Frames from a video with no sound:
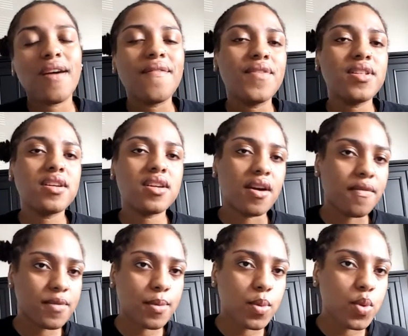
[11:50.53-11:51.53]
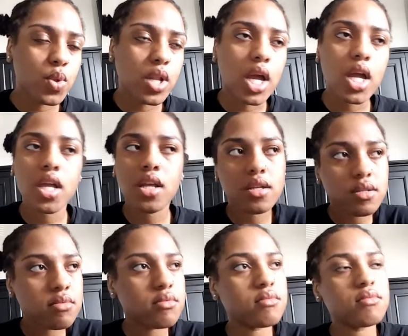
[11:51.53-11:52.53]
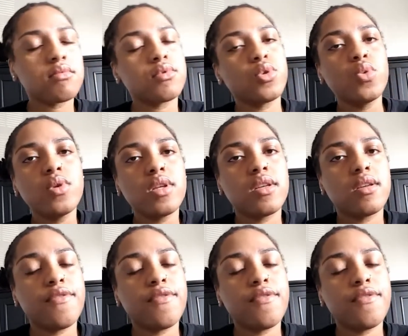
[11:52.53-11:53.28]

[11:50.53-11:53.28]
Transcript: not feeling comfortable. Like, do it.